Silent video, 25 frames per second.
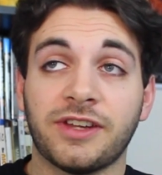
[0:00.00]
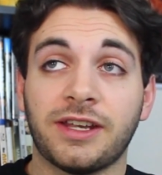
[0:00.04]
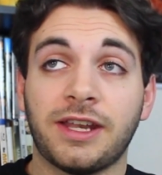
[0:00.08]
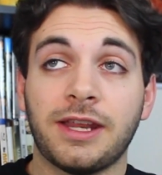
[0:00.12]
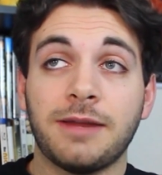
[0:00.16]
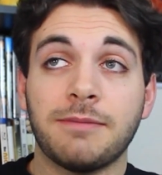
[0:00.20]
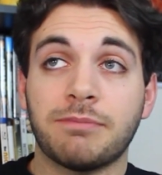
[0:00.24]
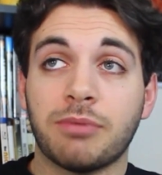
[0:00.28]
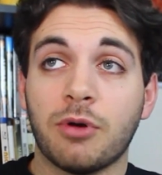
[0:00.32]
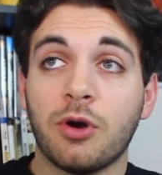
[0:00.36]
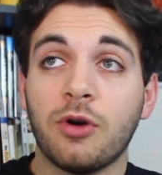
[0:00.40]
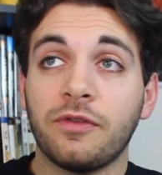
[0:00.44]
and
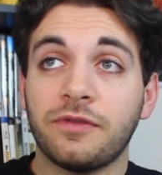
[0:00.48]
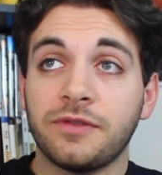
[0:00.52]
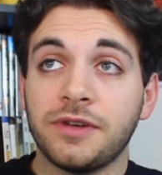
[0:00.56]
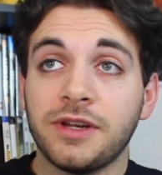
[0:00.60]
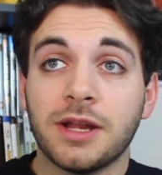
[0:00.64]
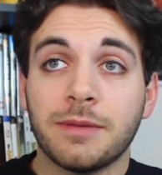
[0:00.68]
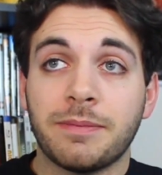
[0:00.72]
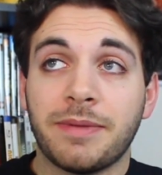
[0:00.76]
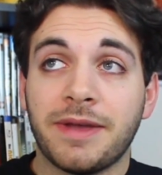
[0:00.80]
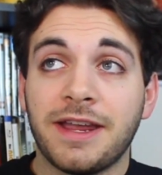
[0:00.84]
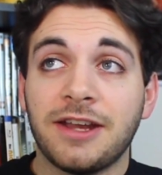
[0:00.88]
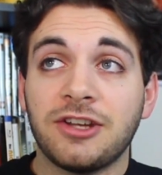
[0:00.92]
they both
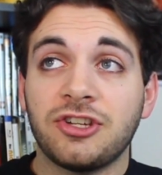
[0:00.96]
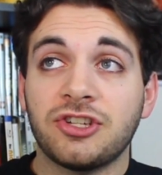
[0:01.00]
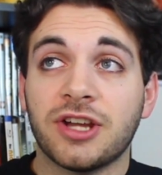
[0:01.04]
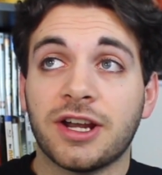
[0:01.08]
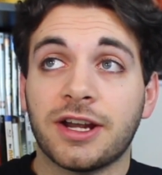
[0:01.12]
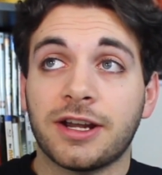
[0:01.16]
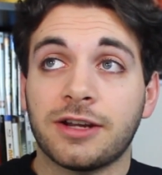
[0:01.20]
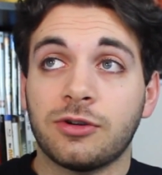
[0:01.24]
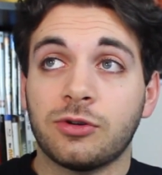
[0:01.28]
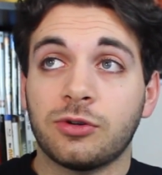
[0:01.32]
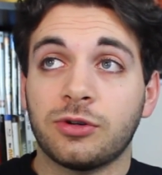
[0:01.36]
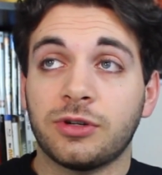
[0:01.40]
need a
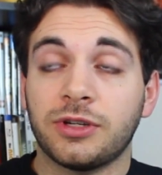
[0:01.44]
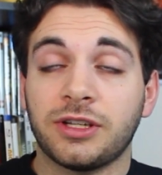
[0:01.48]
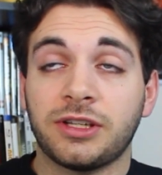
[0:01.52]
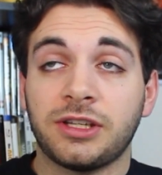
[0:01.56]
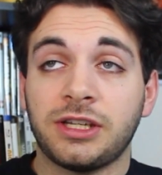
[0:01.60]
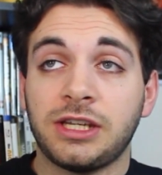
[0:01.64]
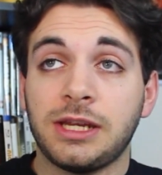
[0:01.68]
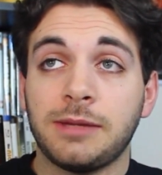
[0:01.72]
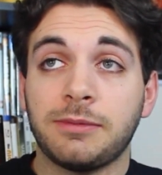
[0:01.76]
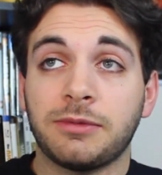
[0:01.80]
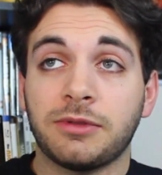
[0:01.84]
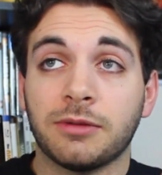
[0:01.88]
paycheck in order to
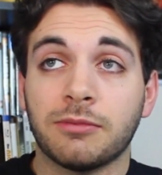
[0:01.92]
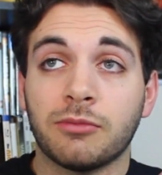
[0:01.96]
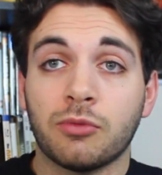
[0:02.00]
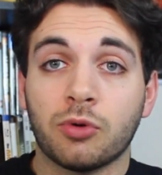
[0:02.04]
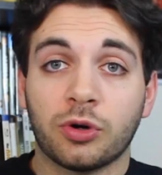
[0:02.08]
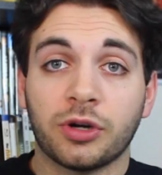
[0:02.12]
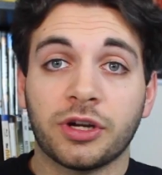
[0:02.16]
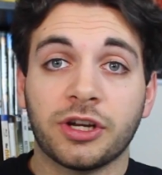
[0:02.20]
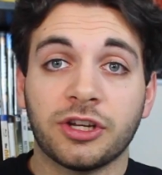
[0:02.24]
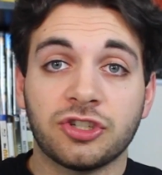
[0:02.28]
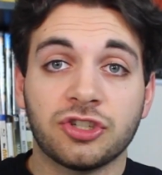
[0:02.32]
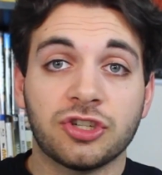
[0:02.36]
keep the
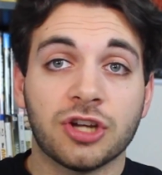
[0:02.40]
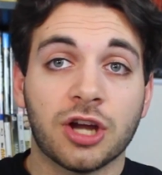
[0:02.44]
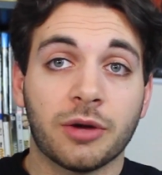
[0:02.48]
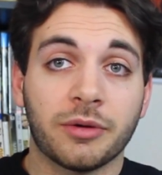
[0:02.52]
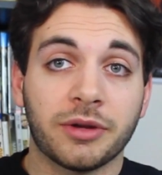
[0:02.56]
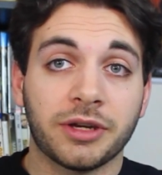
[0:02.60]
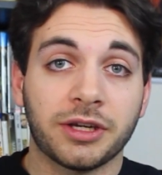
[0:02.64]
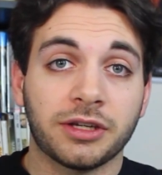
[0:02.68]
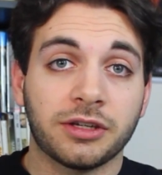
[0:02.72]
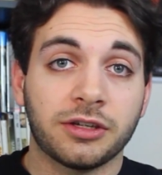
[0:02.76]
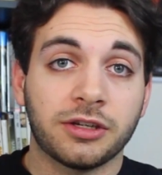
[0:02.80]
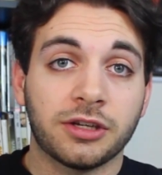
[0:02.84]
mortgage
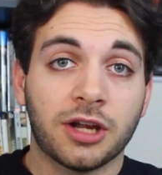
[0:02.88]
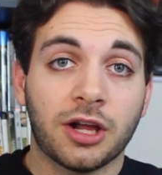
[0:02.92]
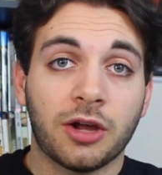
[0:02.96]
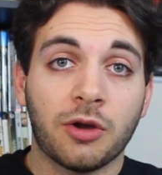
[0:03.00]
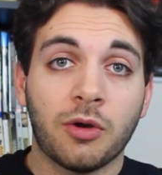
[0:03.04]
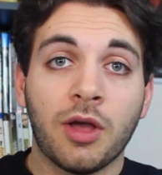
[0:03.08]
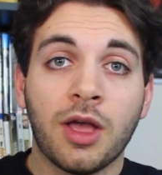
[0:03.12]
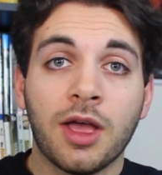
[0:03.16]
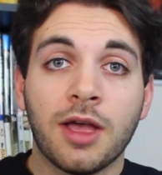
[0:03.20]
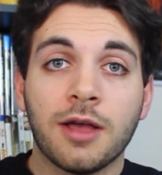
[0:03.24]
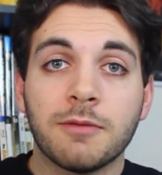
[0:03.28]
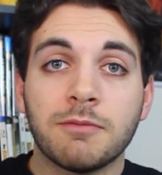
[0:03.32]
going, you
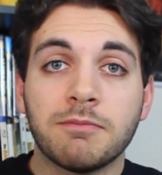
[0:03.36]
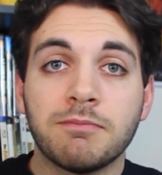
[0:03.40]
know?